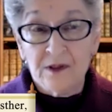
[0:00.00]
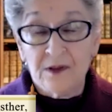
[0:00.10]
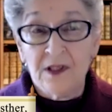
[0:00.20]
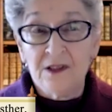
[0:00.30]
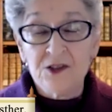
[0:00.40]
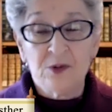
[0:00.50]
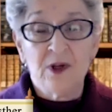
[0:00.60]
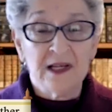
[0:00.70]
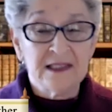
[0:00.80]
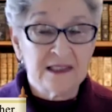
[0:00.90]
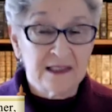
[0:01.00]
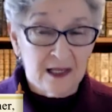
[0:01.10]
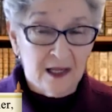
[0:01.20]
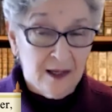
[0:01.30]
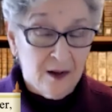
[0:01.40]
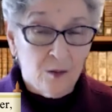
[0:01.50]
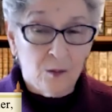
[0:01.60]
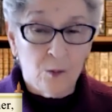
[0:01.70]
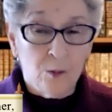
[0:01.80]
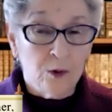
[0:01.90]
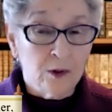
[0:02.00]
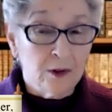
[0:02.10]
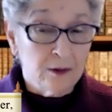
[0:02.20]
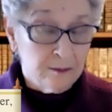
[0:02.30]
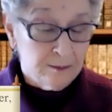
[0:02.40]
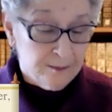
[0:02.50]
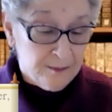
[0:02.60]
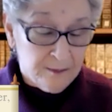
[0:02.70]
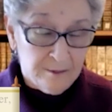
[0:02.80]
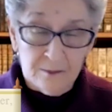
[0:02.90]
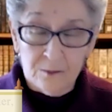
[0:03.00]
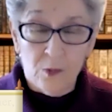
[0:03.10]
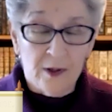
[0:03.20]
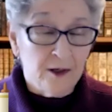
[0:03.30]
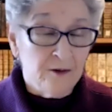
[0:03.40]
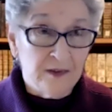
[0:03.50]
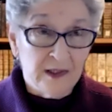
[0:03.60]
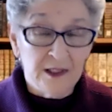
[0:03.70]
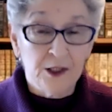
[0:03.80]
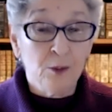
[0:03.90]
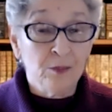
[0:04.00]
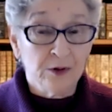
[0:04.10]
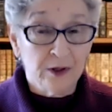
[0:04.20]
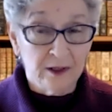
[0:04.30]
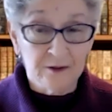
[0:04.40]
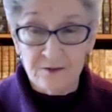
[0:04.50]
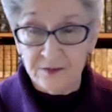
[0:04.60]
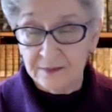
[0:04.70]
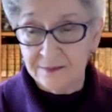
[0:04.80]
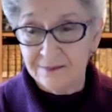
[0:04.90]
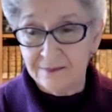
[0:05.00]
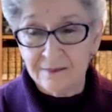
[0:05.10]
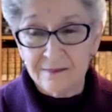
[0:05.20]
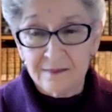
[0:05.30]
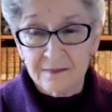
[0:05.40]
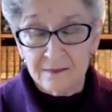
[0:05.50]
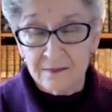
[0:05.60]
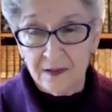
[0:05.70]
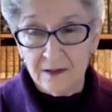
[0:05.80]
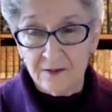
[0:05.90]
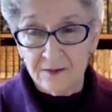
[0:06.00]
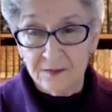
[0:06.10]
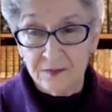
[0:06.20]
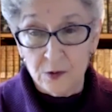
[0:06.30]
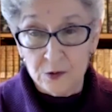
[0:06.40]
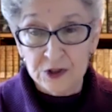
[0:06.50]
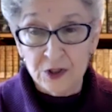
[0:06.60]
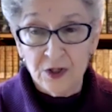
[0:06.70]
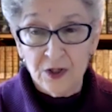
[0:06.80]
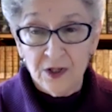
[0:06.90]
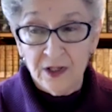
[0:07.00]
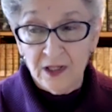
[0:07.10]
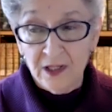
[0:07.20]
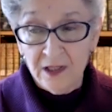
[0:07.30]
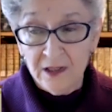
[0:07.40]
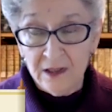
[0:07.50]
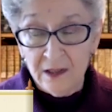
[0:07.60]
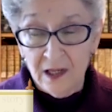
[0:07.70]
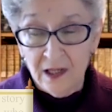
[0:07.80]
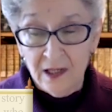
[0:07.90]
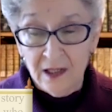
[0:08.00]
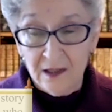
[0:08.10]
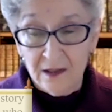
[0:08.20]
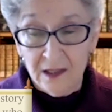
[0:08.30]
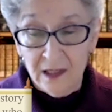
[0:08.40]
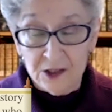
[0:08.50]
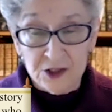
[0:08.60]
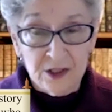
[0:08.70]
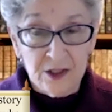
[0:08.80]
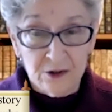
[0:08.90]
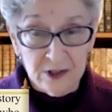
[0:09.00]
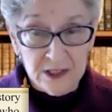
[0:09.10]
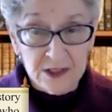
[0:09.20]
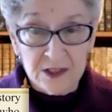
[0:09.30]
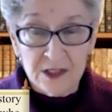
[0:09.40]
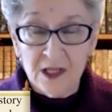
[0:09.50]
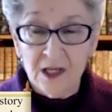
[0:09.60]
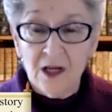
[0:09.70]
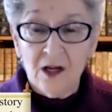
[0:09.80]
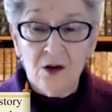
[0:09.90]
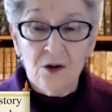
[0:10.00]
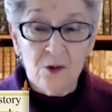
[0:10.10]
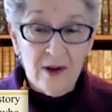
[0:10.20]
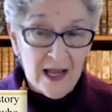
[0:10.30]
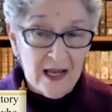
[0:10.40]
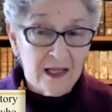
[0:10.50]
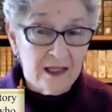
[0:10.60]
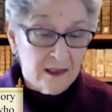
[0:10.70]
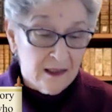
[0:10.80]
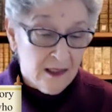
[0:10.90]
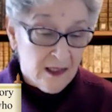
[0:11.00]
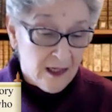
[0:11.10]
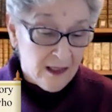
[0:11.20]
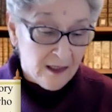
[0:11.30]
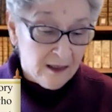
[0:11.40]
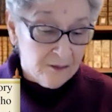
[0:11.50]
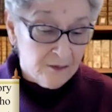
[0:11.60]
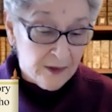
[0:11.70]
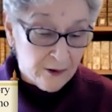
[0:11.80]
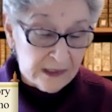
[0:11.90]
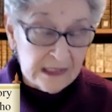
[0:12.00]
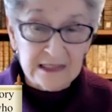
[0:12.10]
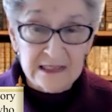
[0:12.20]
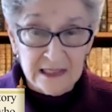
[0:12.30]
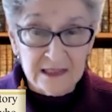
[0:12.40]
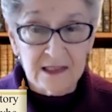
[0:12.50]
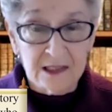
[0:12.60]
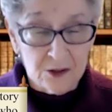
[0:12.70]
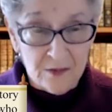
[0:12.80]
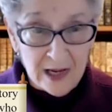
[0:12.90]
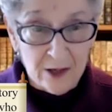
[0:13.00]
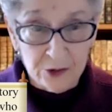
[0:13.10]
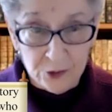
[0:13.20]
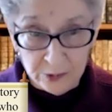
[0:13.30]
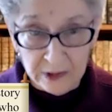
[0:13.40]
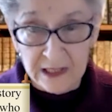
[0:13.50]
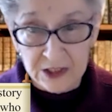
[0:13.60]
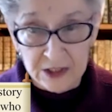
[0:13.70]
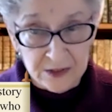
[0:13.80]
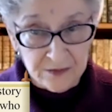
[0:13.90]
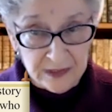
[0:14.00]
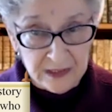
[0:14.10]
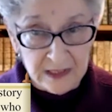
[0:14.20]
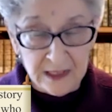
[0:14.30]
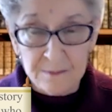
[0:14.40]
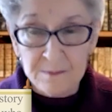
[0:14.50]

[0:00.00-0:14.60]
Israelites were one of any number of folks in the ancient Near East who had varying senses of how do you relate to divinity.